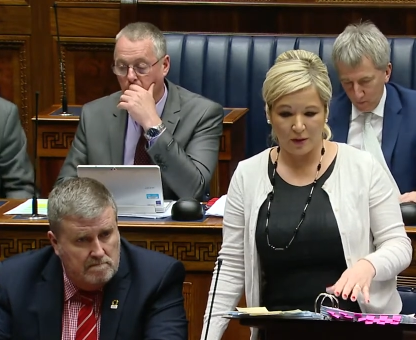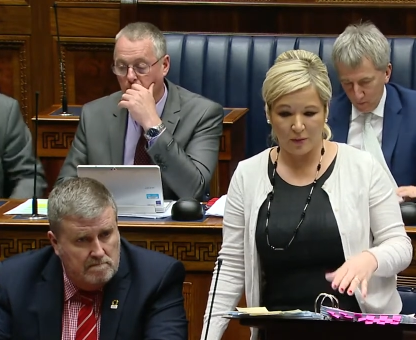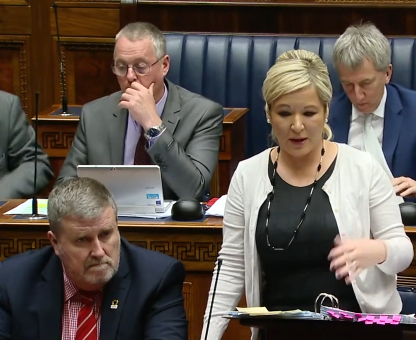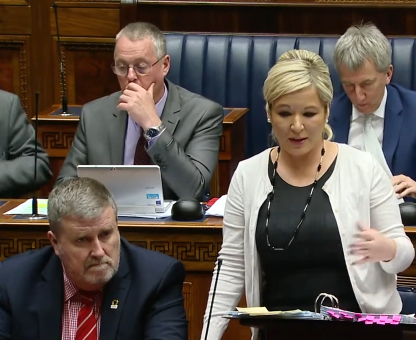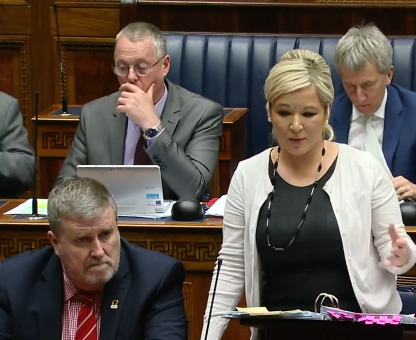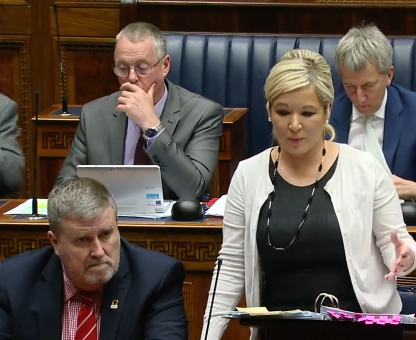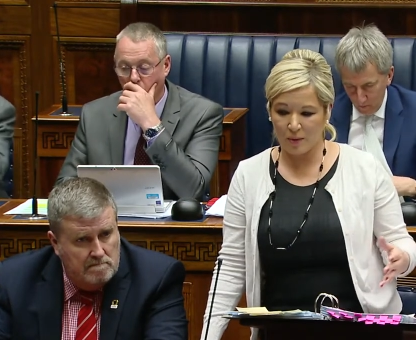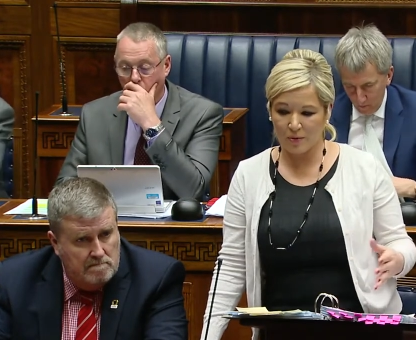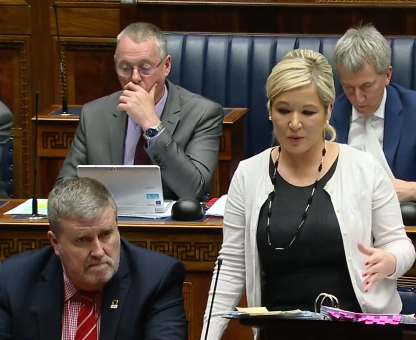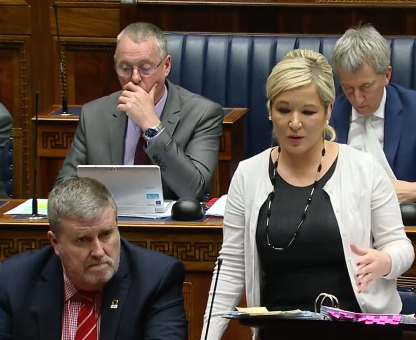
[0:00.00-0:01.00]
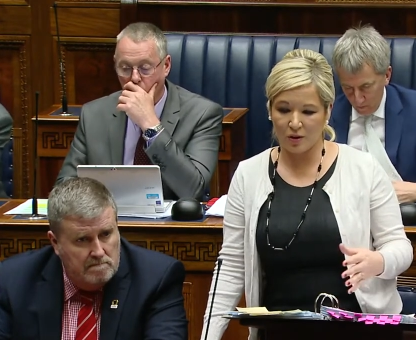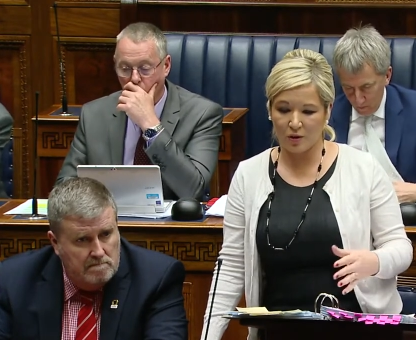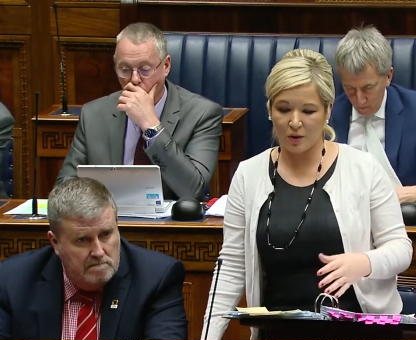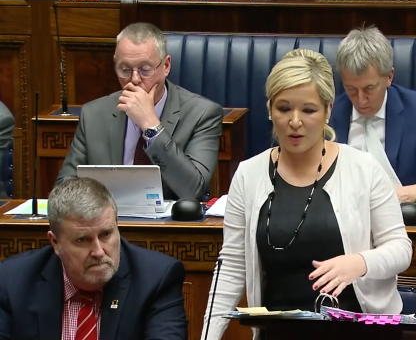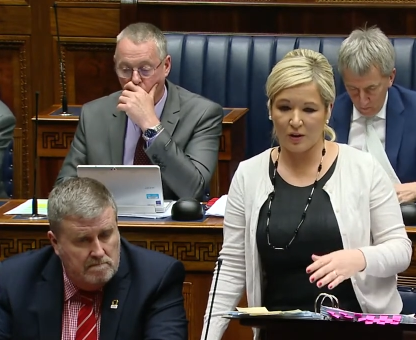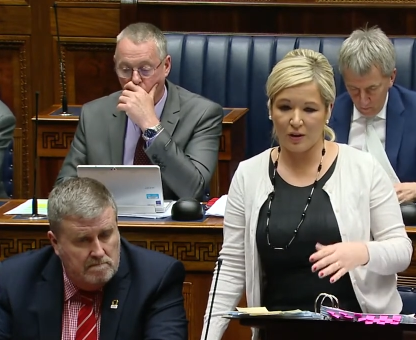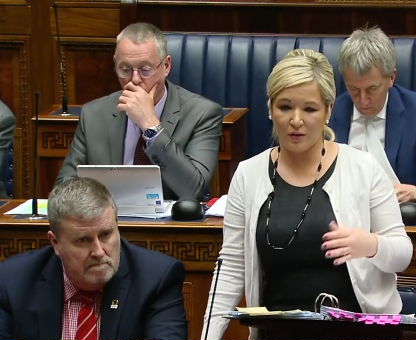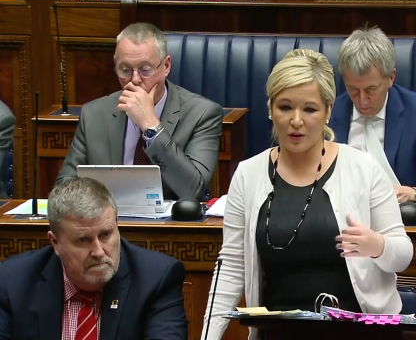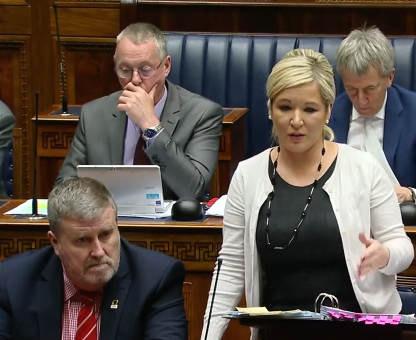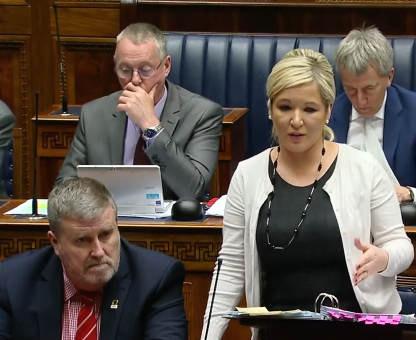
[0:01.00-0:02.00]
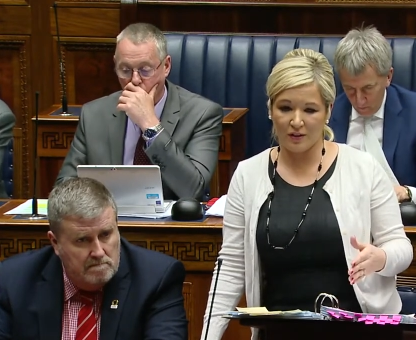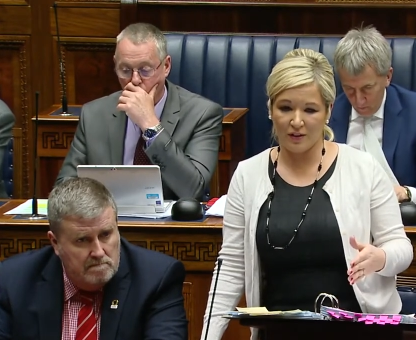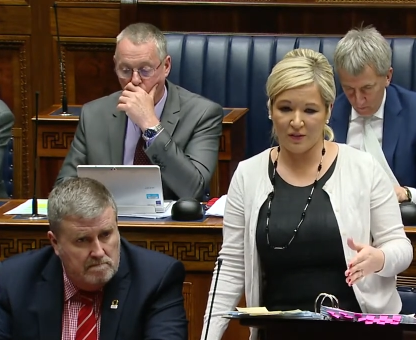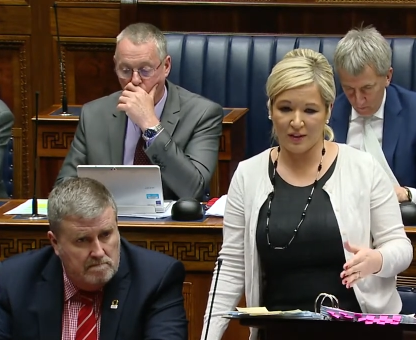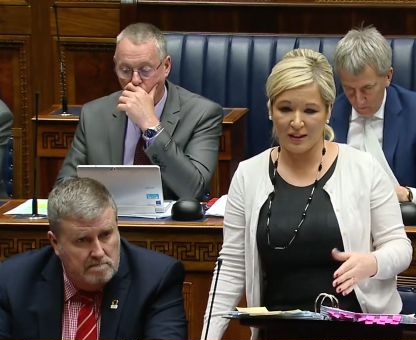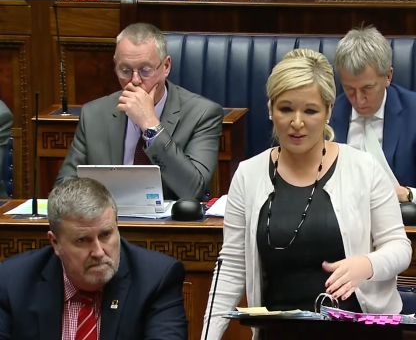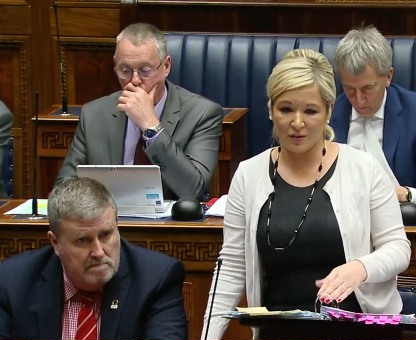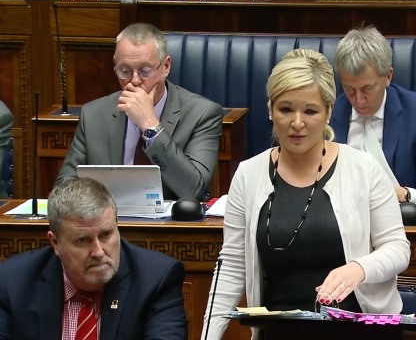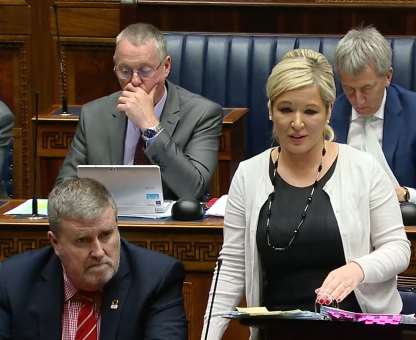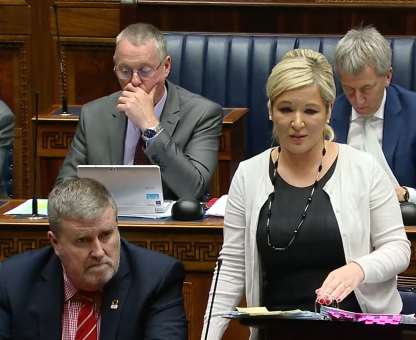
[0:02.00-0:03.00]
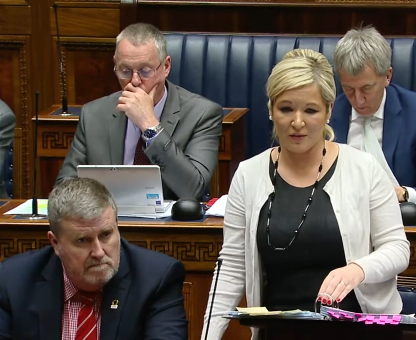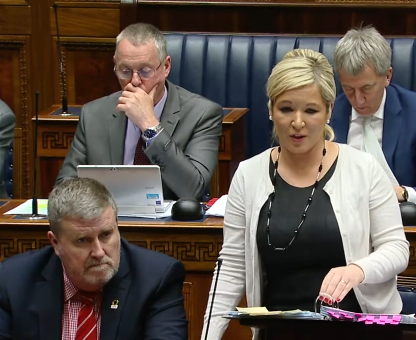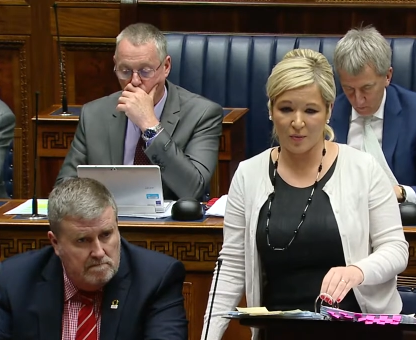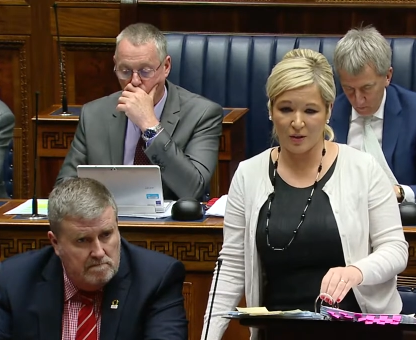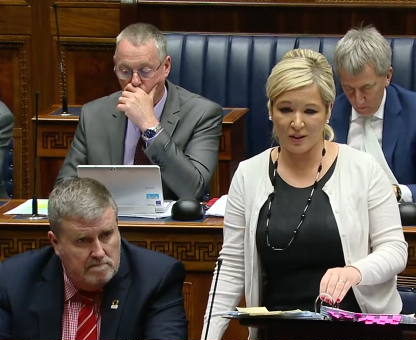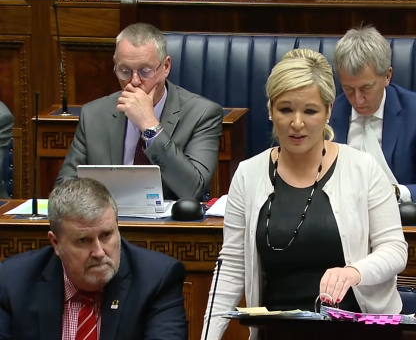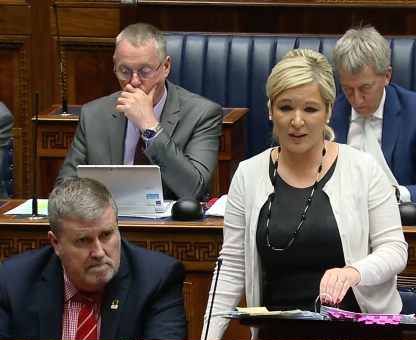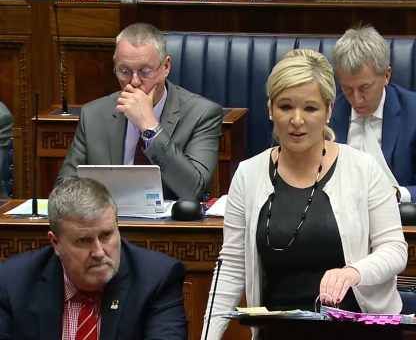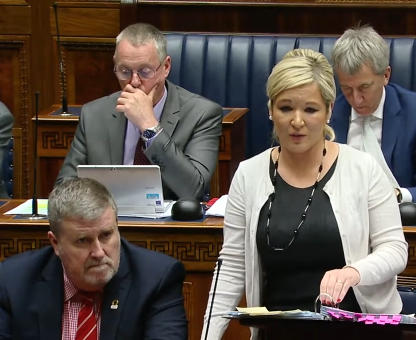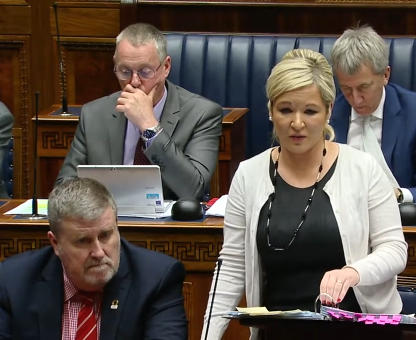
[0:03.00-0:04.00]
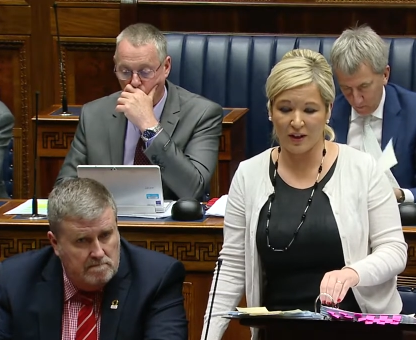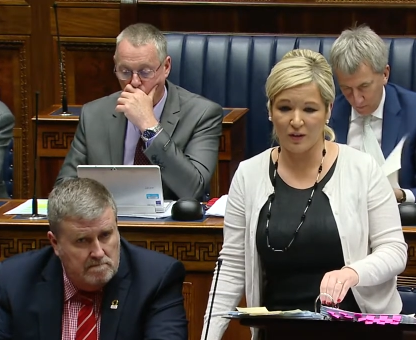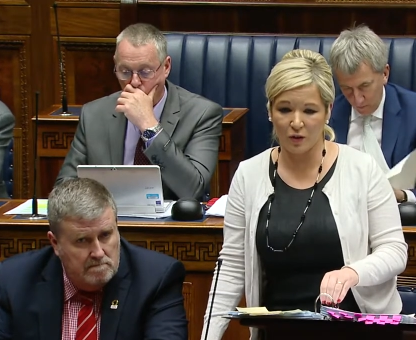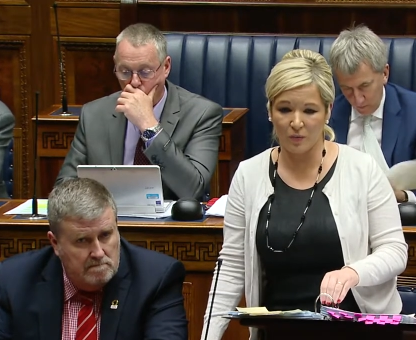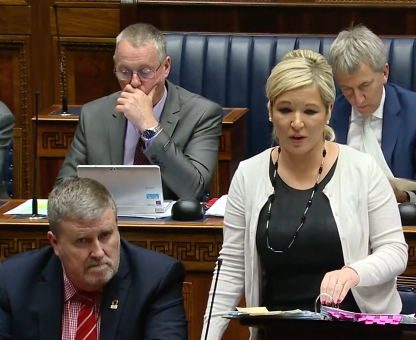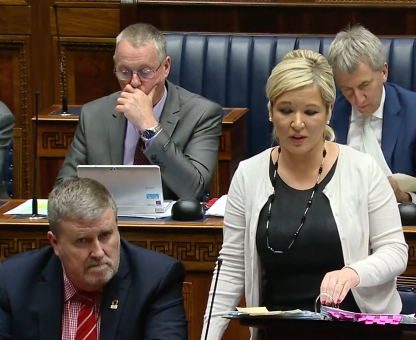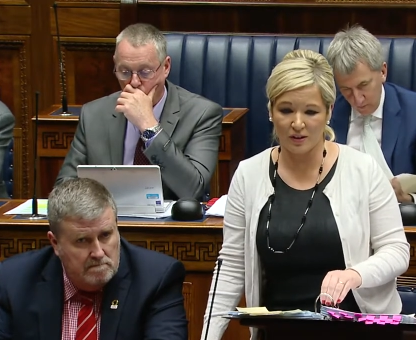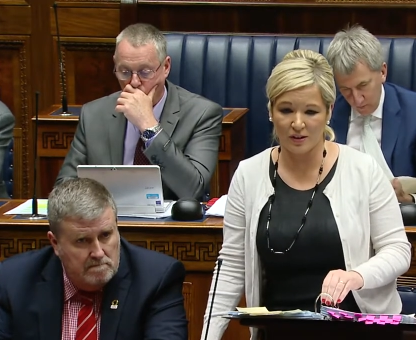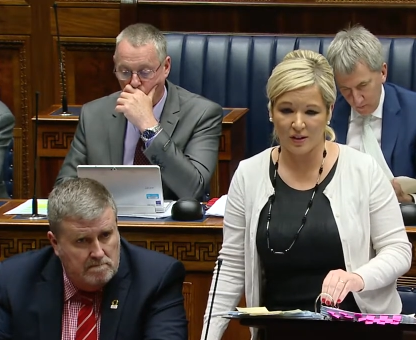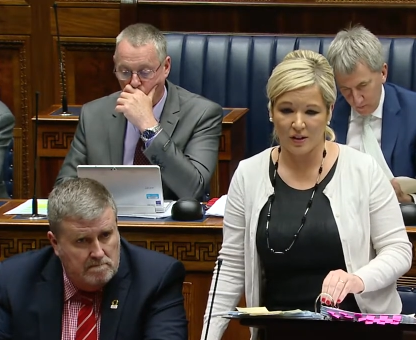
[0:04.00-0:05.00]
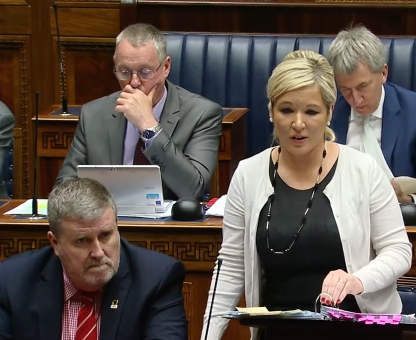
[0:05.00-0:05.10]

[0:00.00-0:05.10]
Speaker 1: back to the problems we talked about earlier around the, the difficulties that are facing farmers, that unless we find new markets,